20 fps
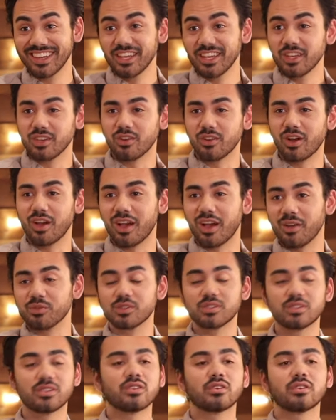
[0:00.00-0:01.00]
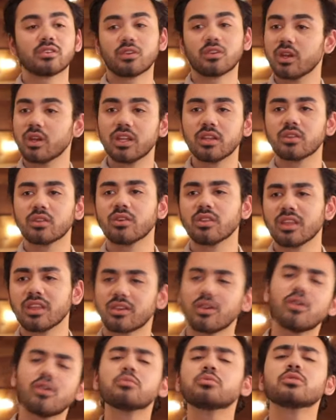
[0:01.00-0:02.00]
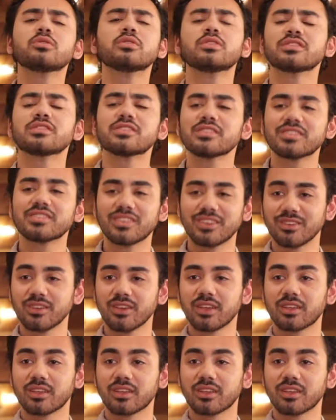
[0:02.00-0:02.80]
You know, I was going in and going like, oh, I'm doing this, and they're like,